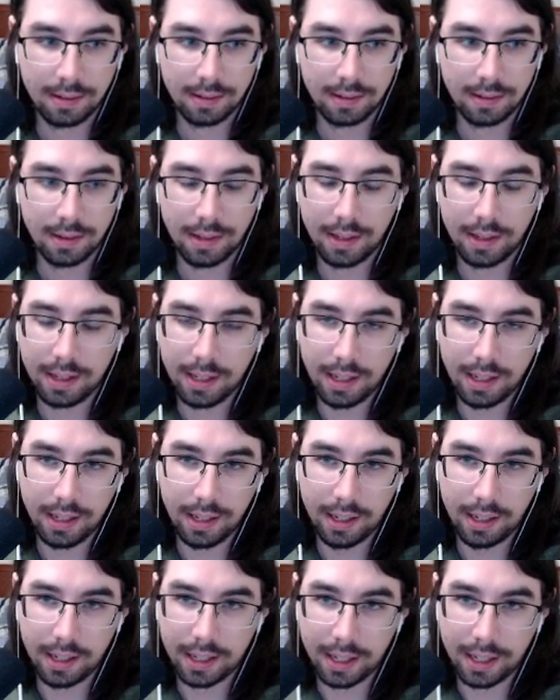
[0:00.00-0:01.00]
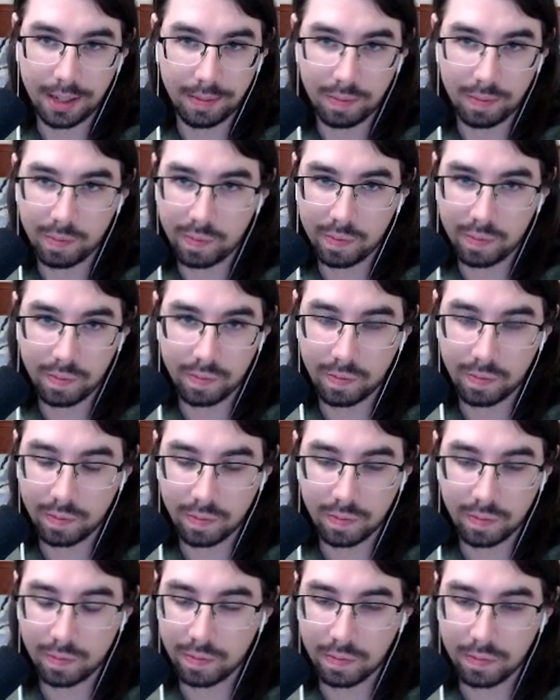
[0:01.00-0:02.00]
the
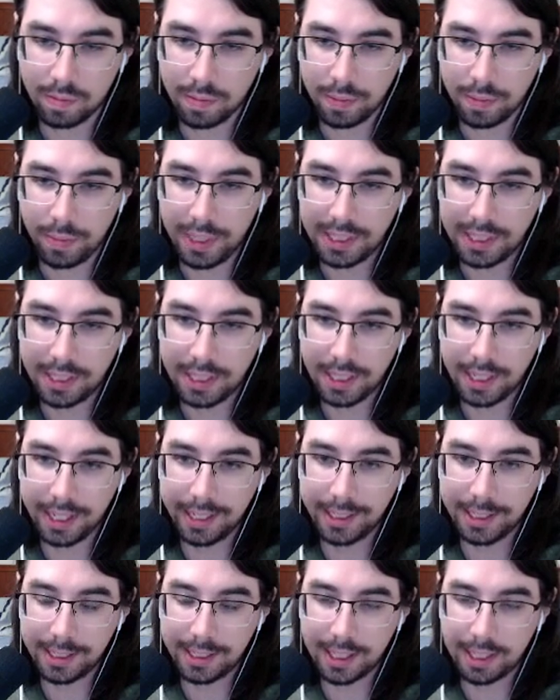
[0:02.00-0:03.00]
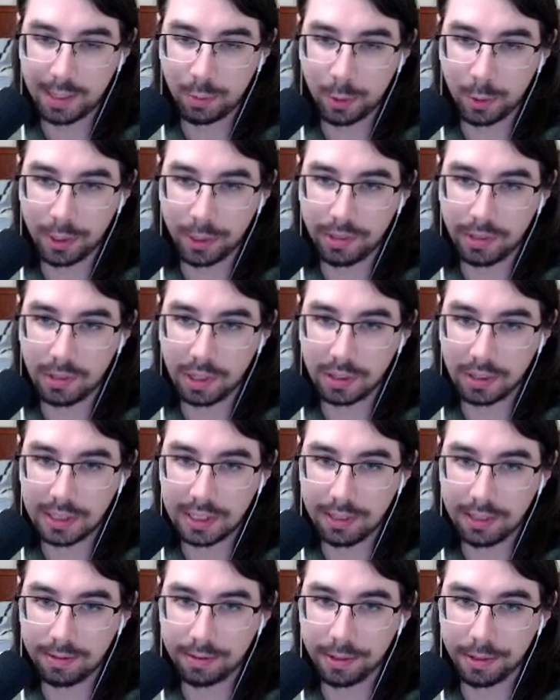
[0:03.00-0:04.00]
basically any shop where you don't
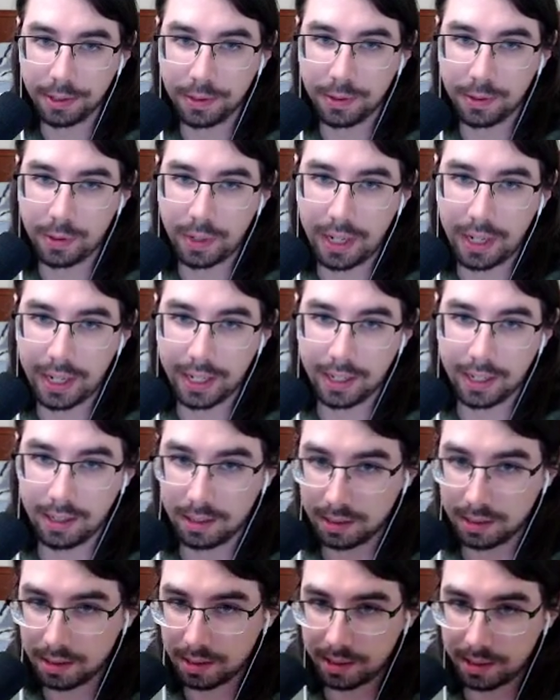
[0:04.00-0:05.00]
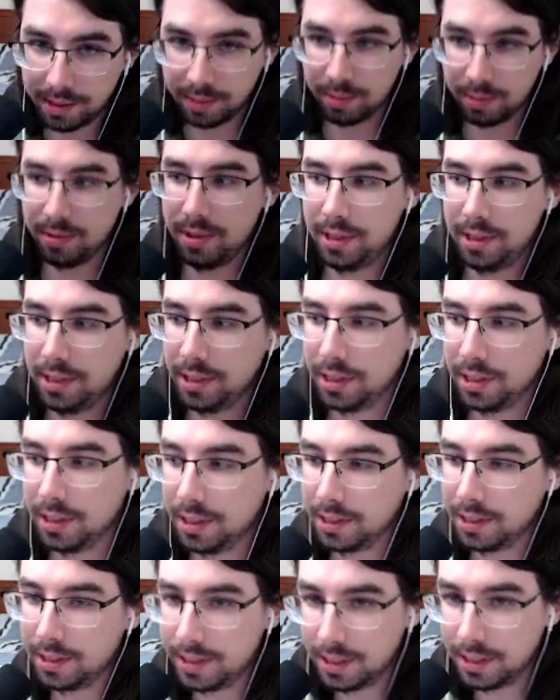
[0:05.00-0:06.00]
see Frilled Dragon on turn 1, you're a
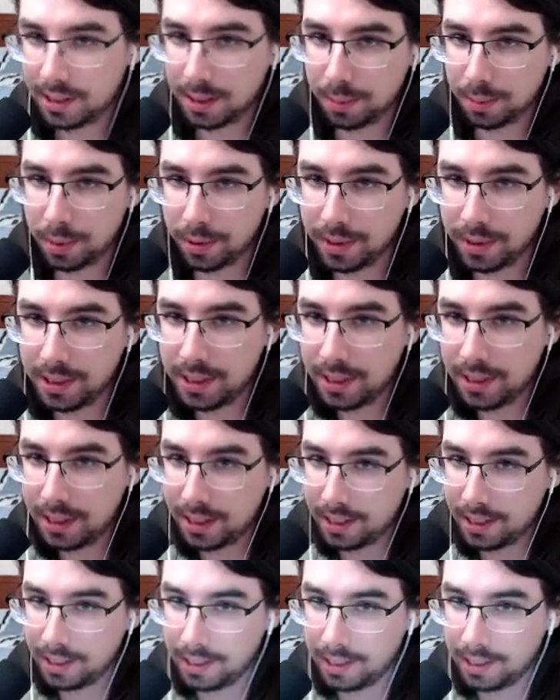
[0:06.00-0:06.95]
little disappointed in.